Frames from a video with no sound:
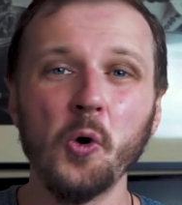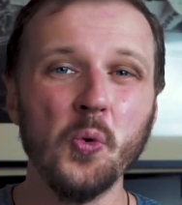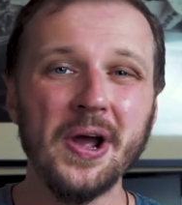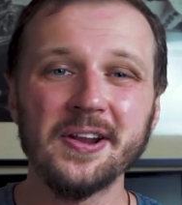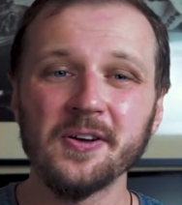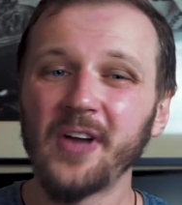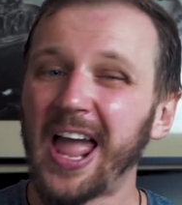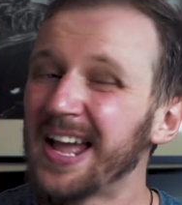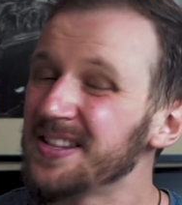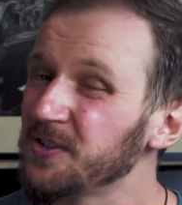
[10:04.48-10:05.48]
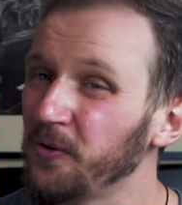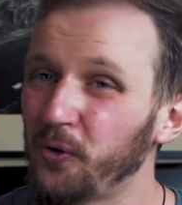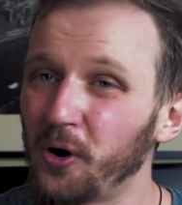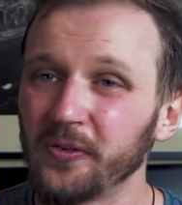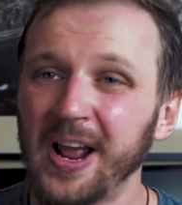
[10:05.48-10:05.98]
width, and so
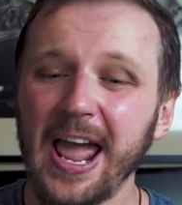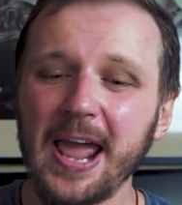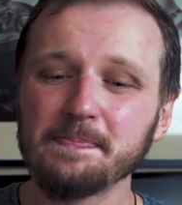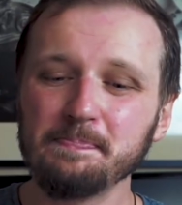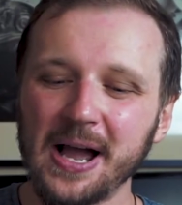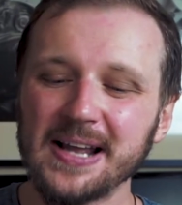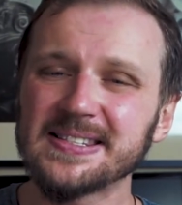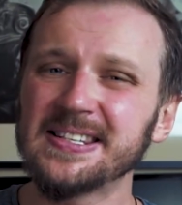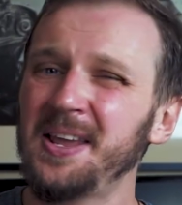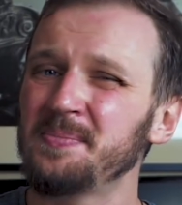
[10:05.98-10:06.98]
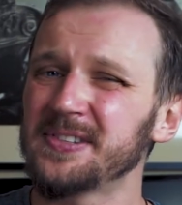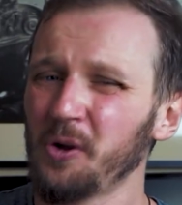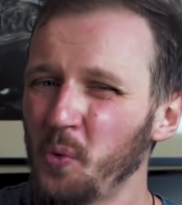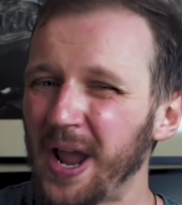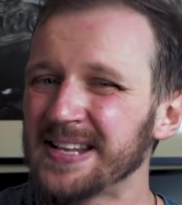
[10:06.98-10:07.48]
forth. It might seem a
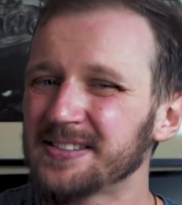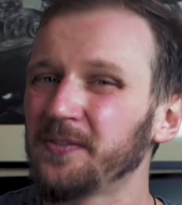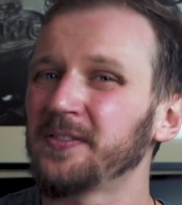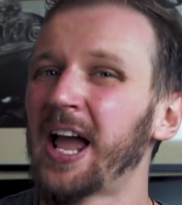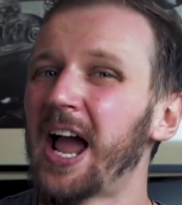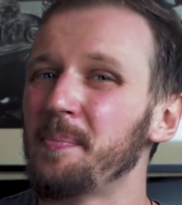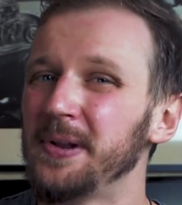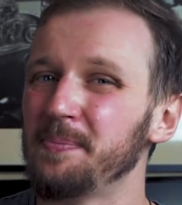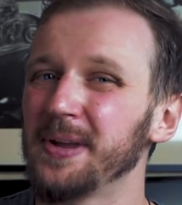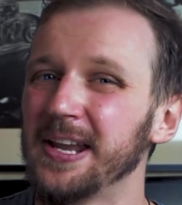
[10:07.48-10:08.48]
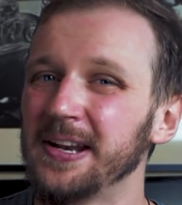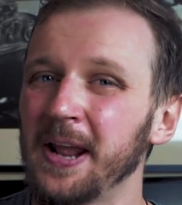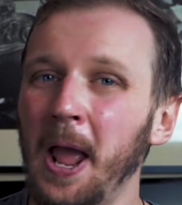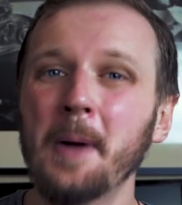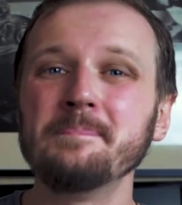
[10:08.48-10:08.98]
waste of time in the beginning,
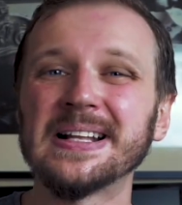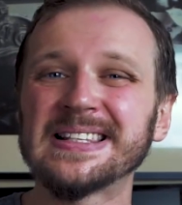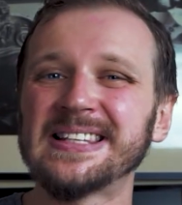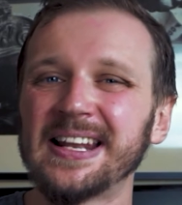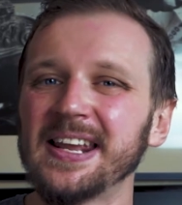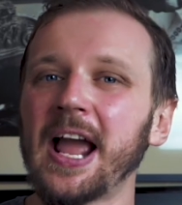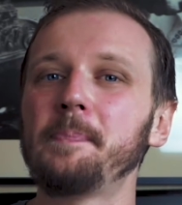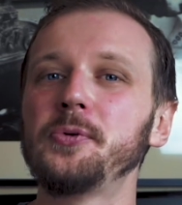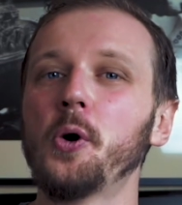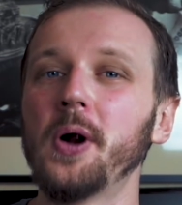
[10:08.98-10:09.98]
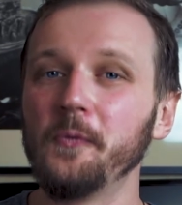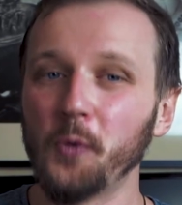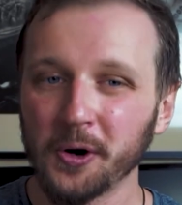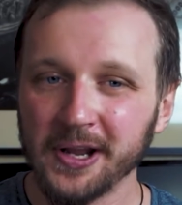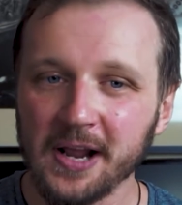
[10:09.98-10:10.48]
but setting up your
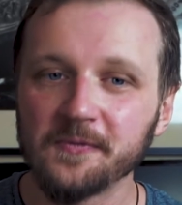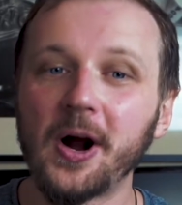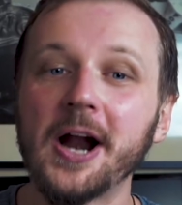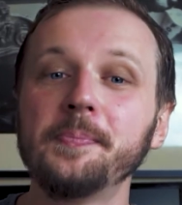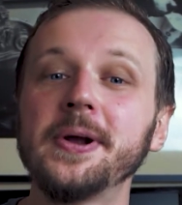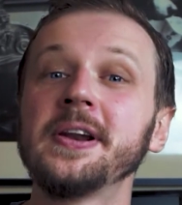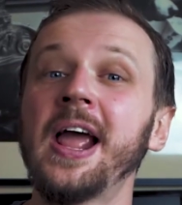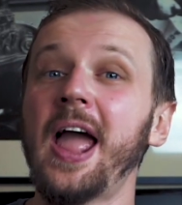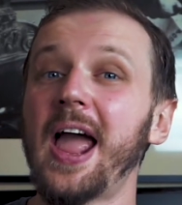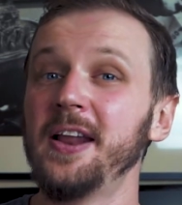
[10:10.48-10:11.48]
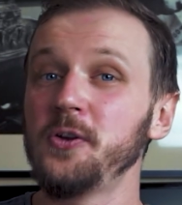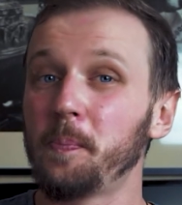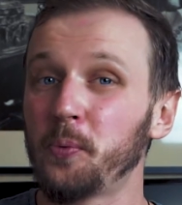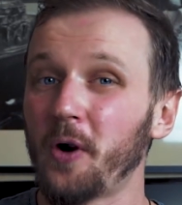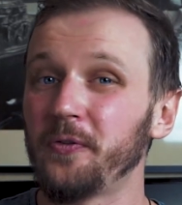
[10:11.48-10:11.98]
working environment and your
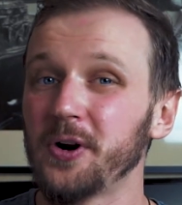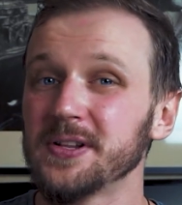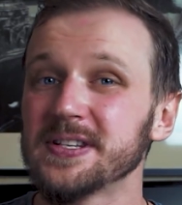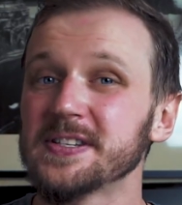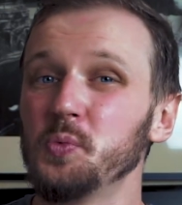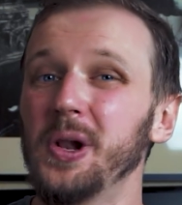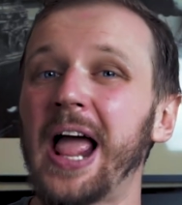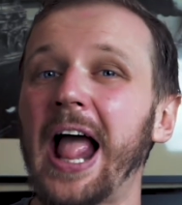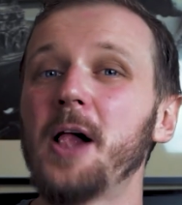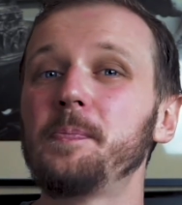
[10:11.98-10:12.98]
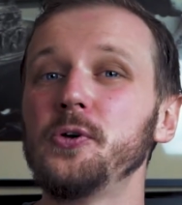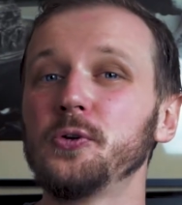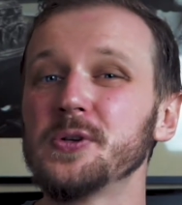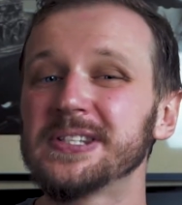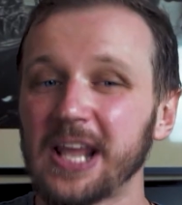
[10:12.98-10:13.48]
preferences will help you
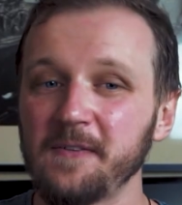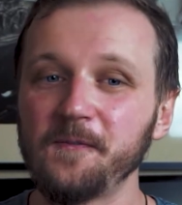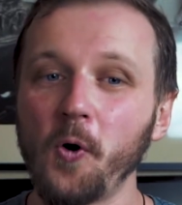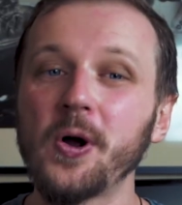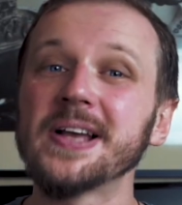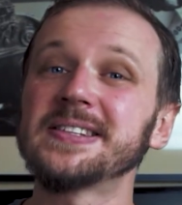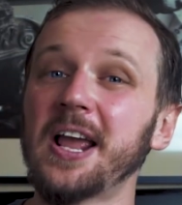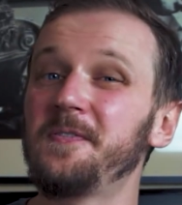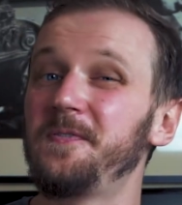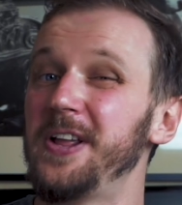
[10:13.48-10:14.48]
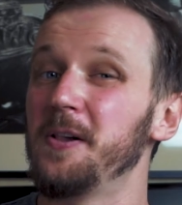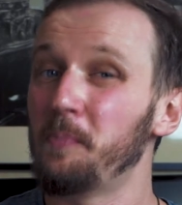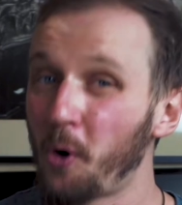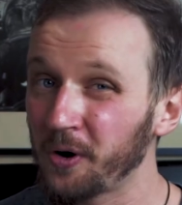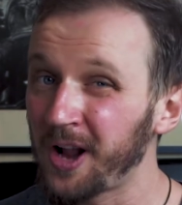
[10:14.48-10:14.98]
to stay focused and feel
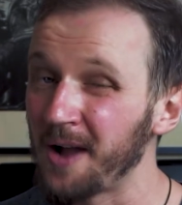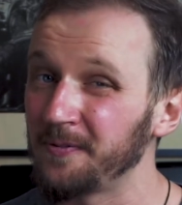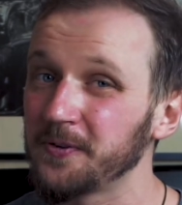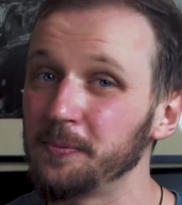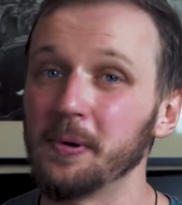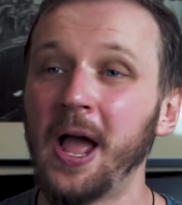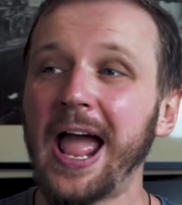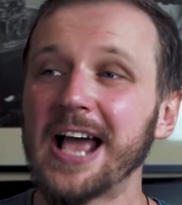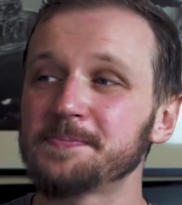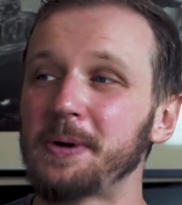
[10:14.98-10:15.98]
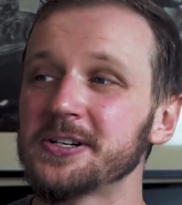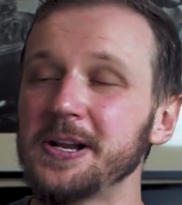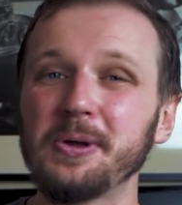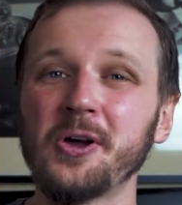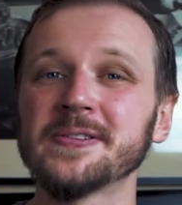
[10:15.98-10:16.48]
more comfortable, especially
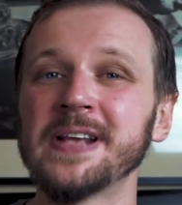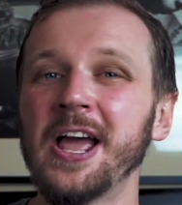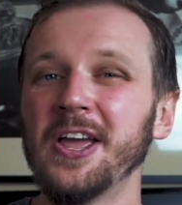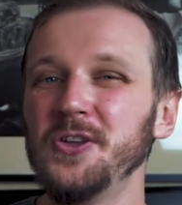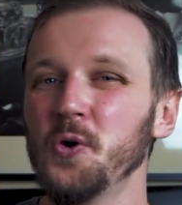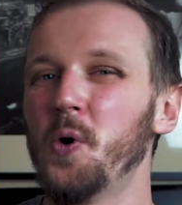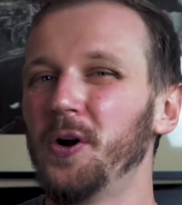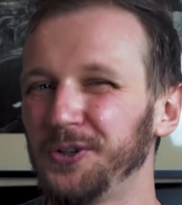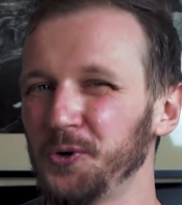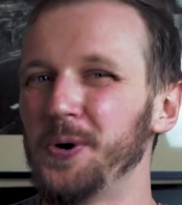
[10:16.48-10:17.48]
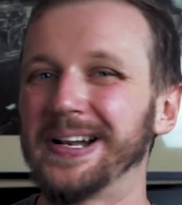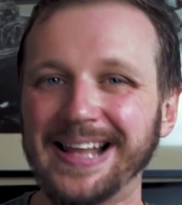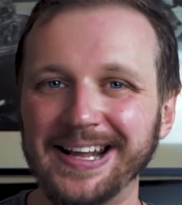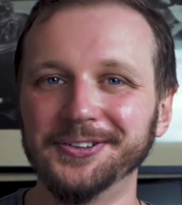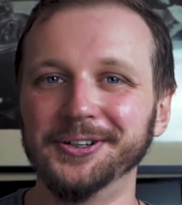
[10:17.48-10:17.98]
because you won't do it
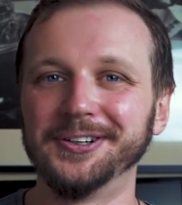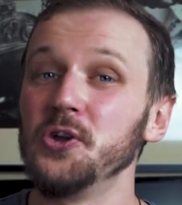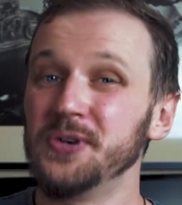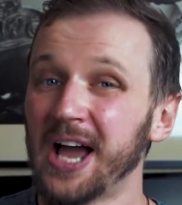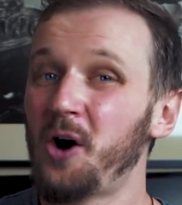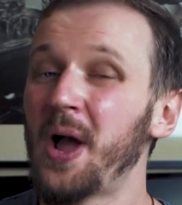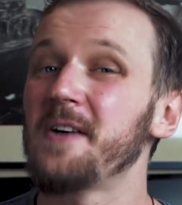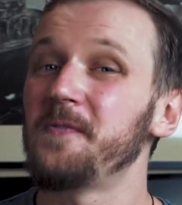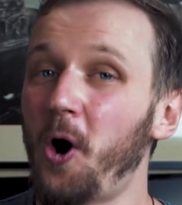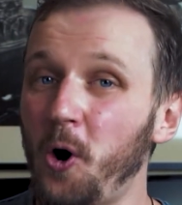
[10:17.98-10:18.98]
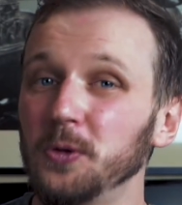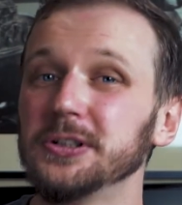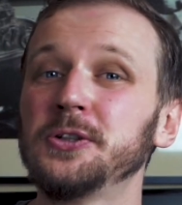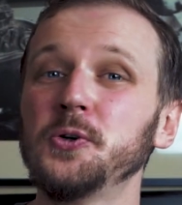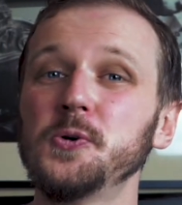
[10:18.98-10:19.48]
later. You now have all the
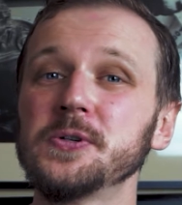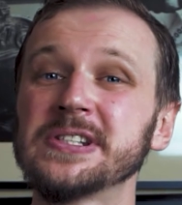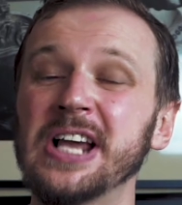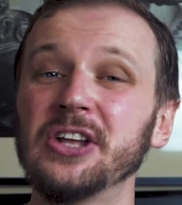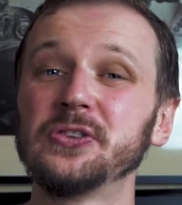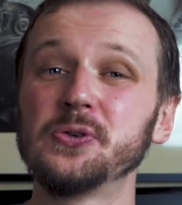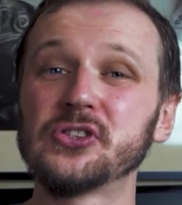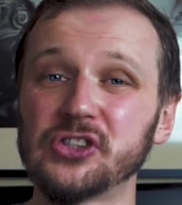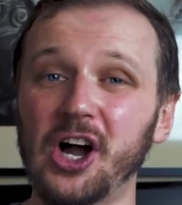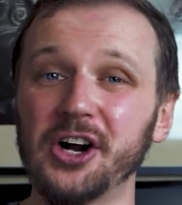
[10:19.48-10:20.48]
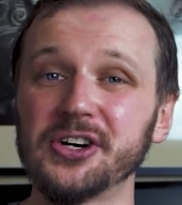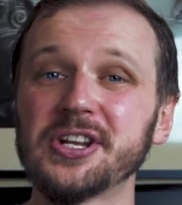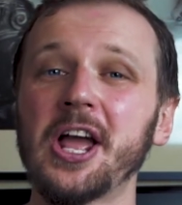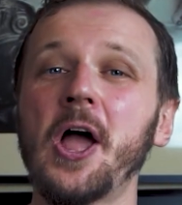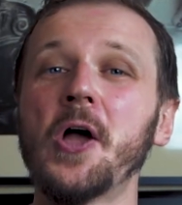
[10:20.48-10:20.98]
tools to start
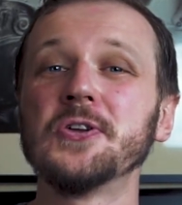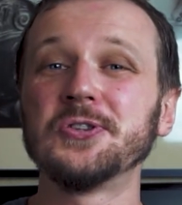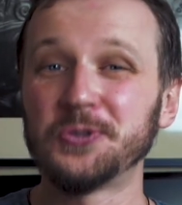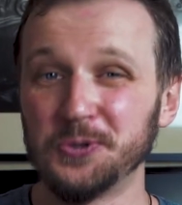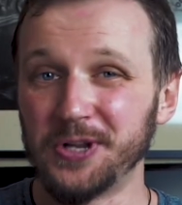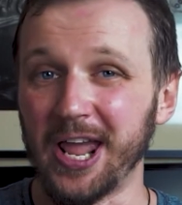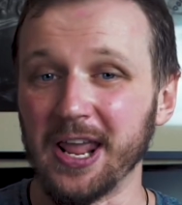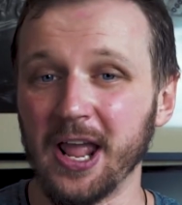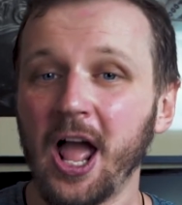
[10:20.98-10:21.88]
today.